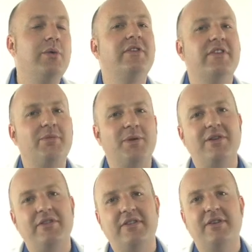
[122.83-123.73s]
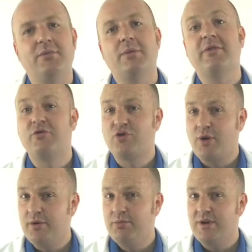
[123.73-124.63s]
is experiencing symptoms of
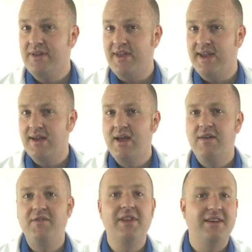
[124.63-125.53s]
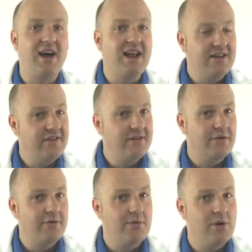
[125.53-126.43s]
troubled breathing, feeling tightness in their
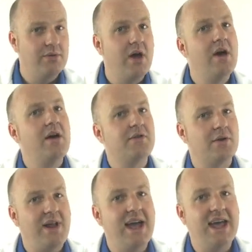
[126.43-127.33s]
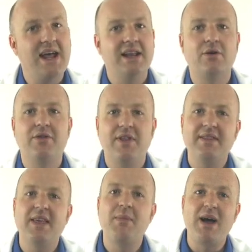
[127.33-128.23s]
throat, they're lightheaded, or
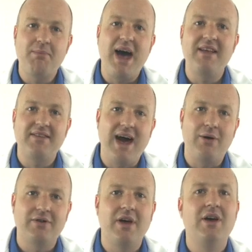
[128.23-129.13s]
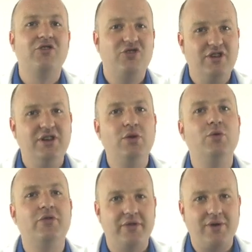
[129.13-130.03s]
think they might pass out, should
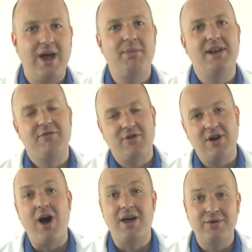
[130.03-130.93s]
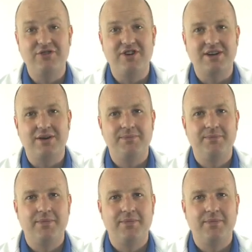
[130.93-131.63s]
use their epinephrine autoinjector.